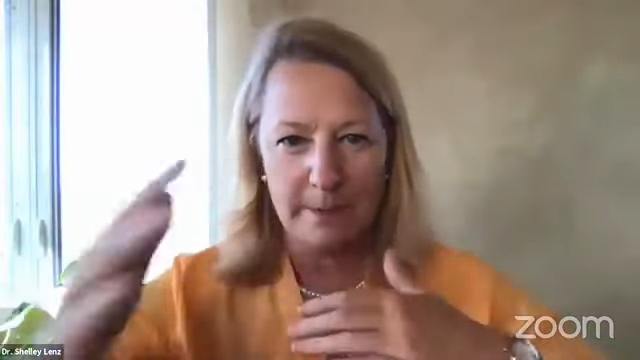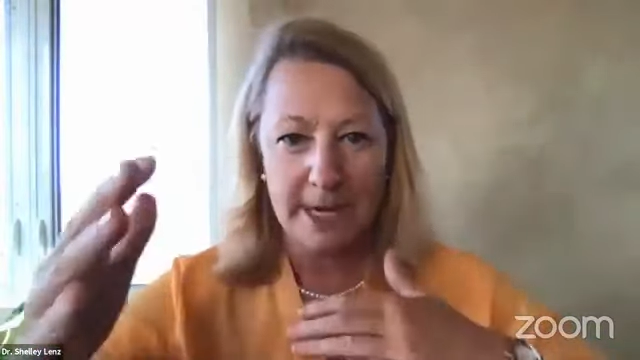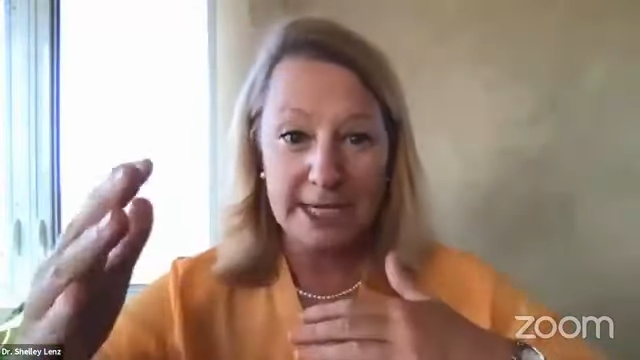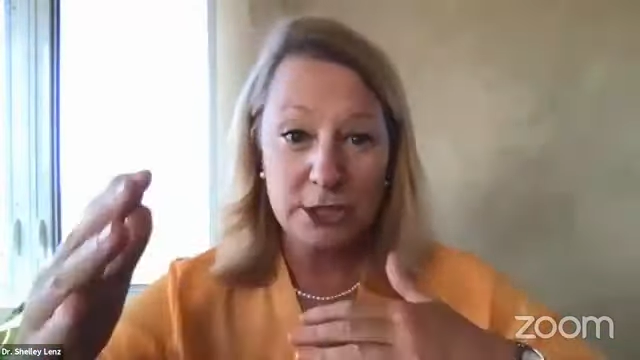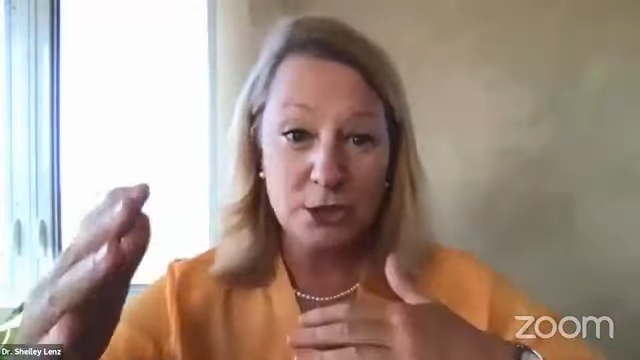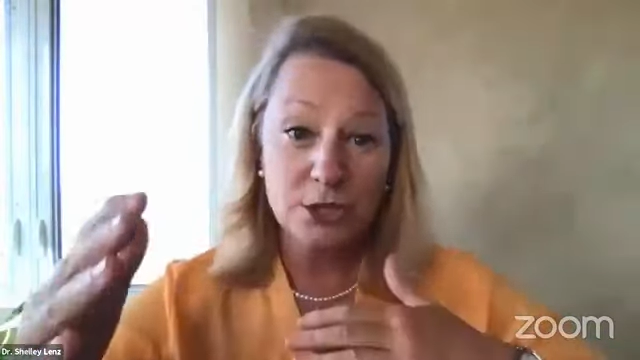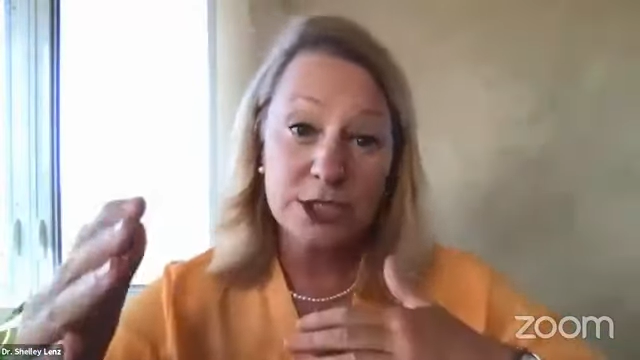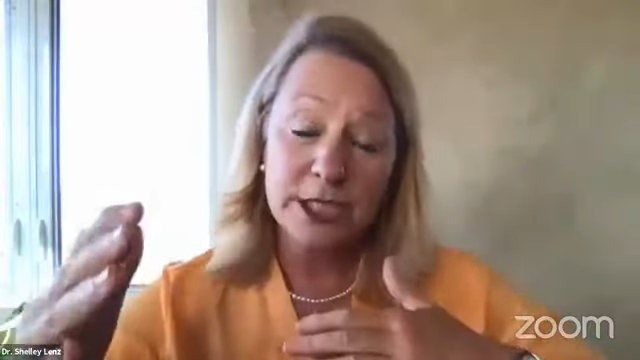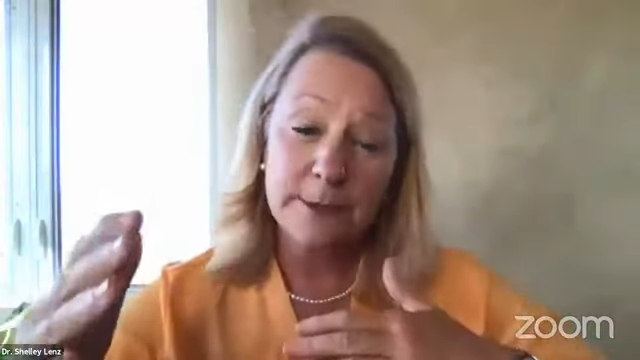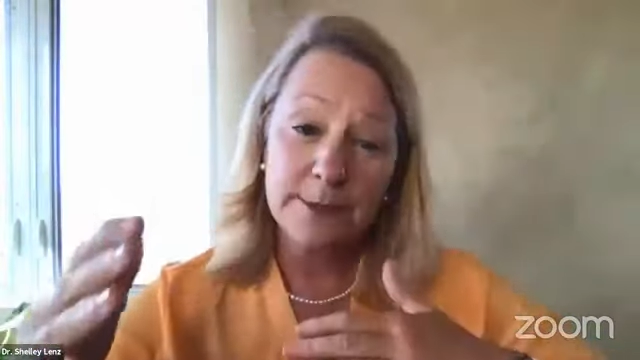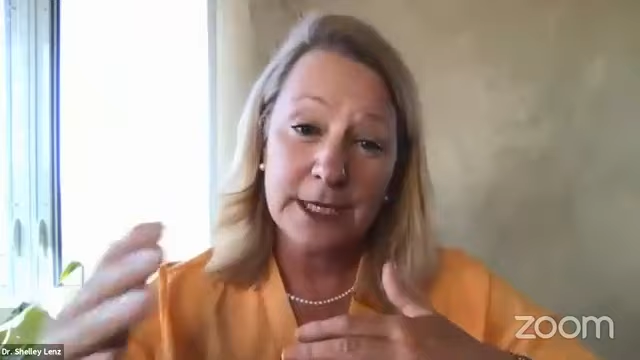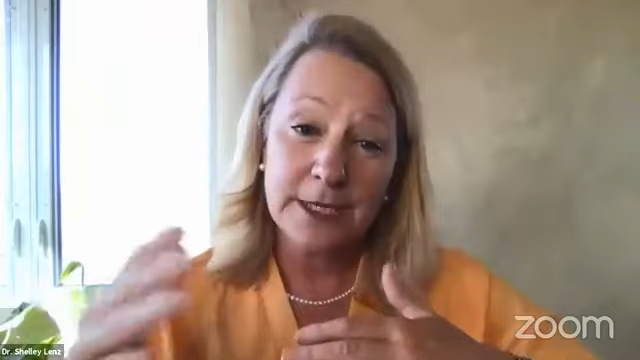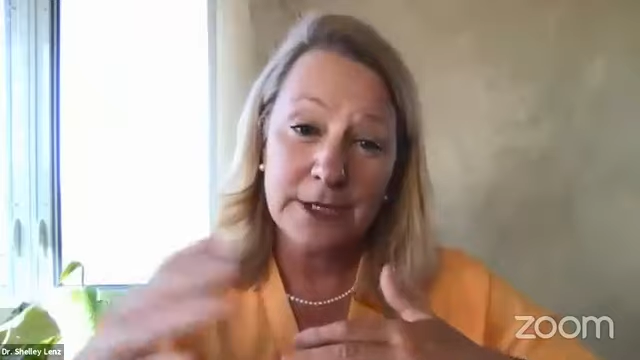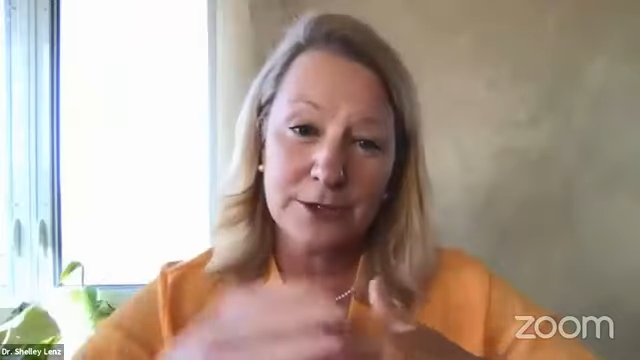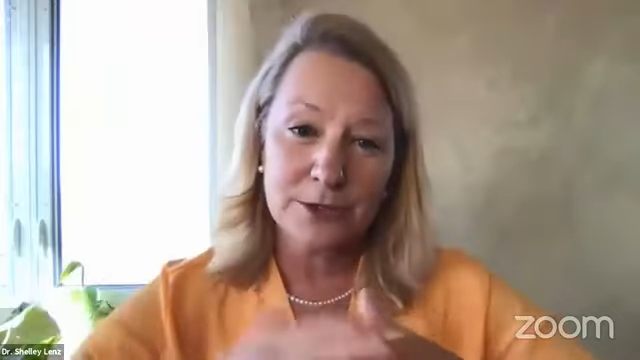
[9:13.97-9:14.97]
mentorship
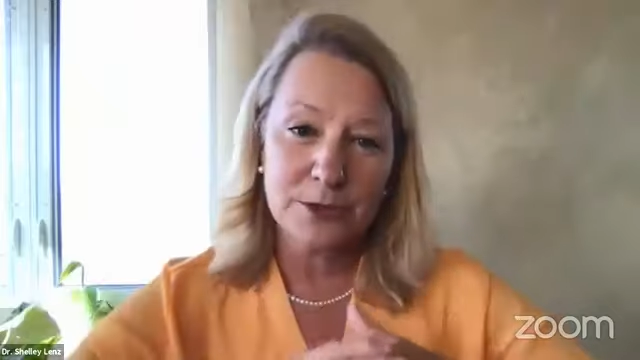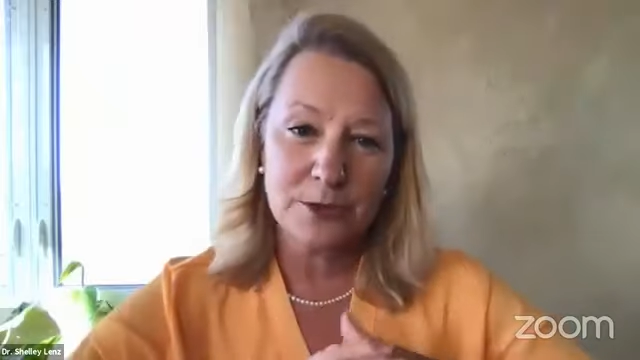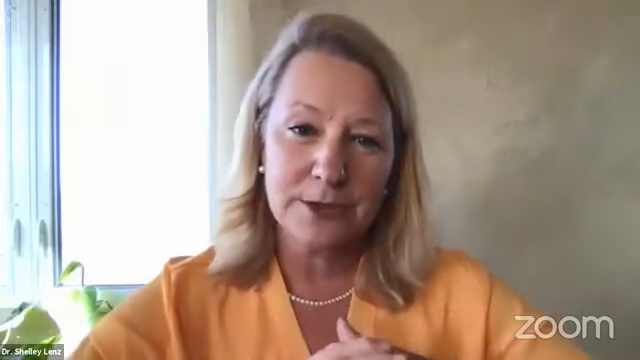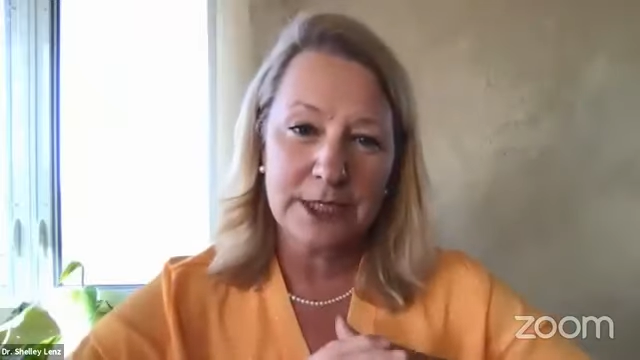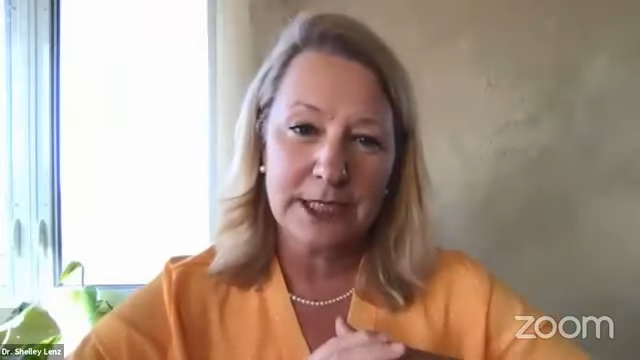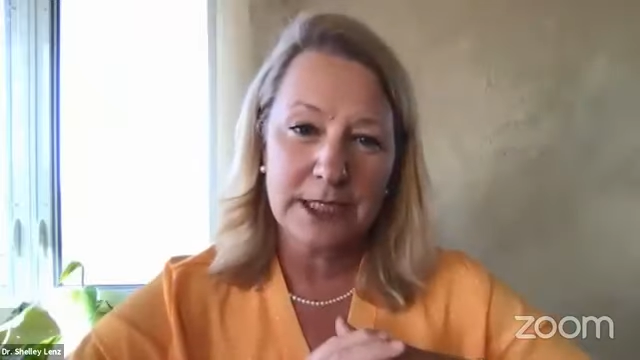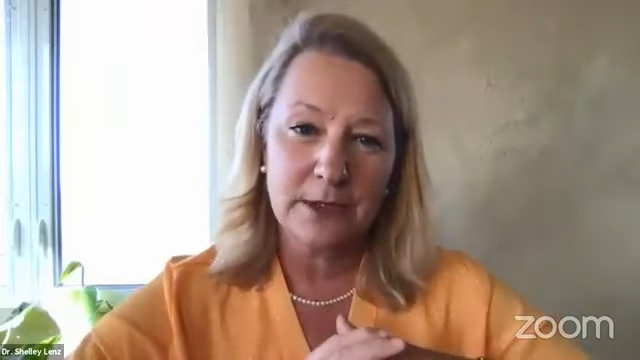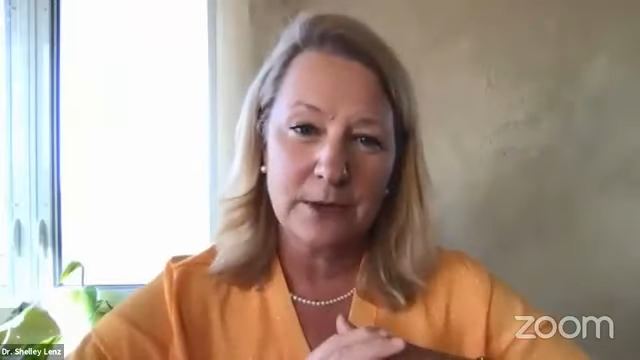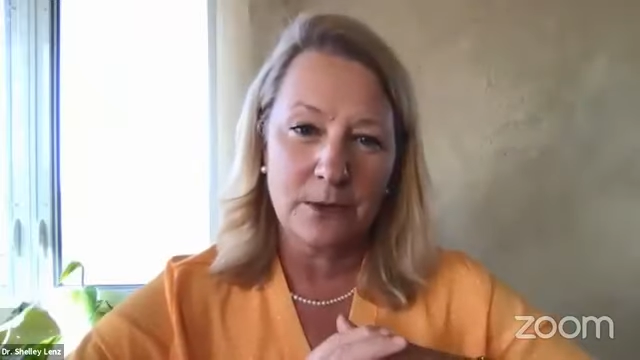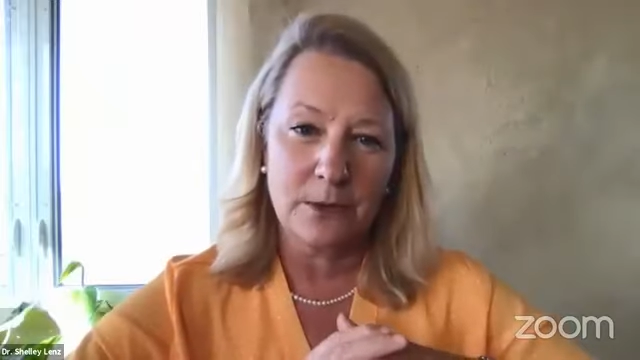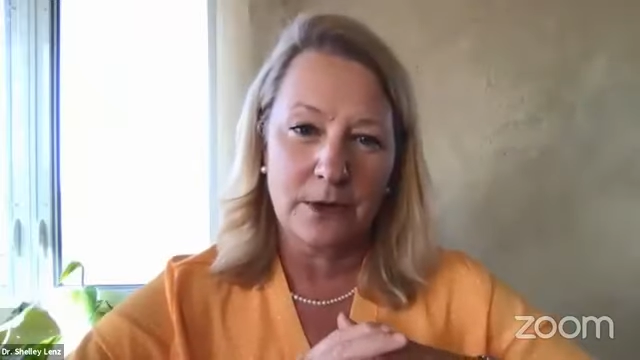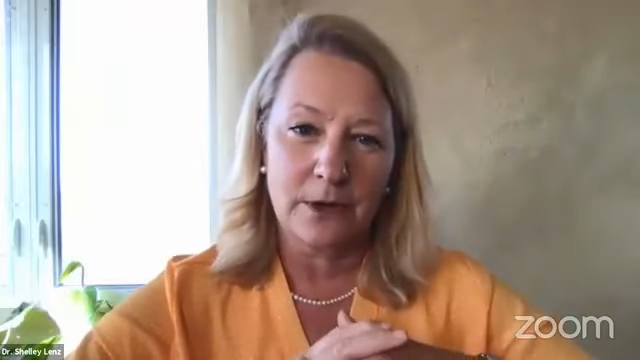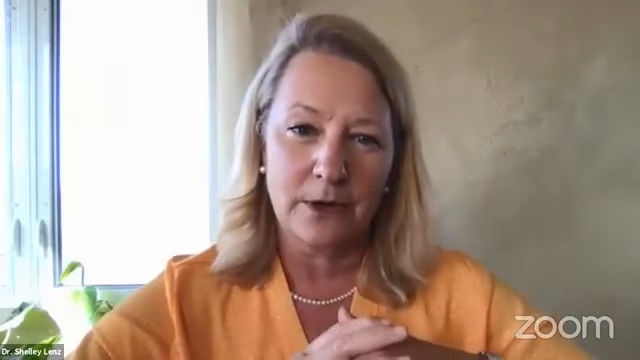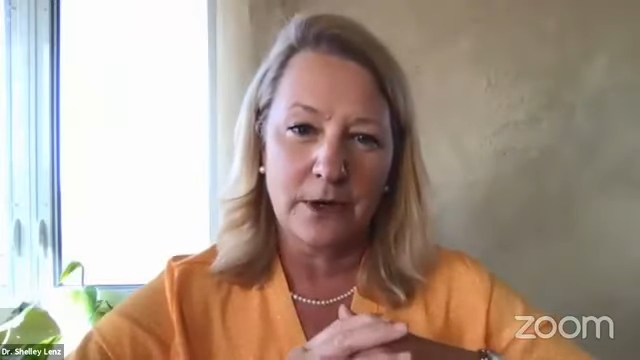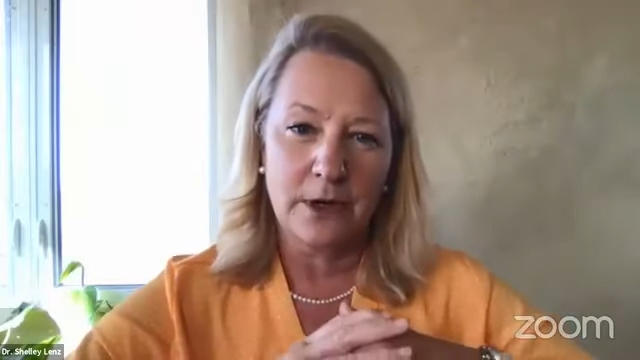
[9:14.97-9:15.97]
that you're doing,
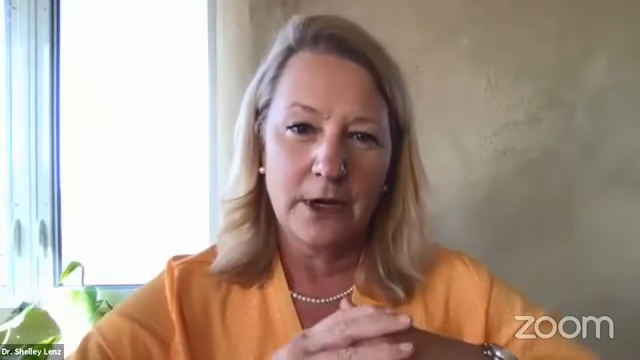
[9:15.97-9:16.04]
or?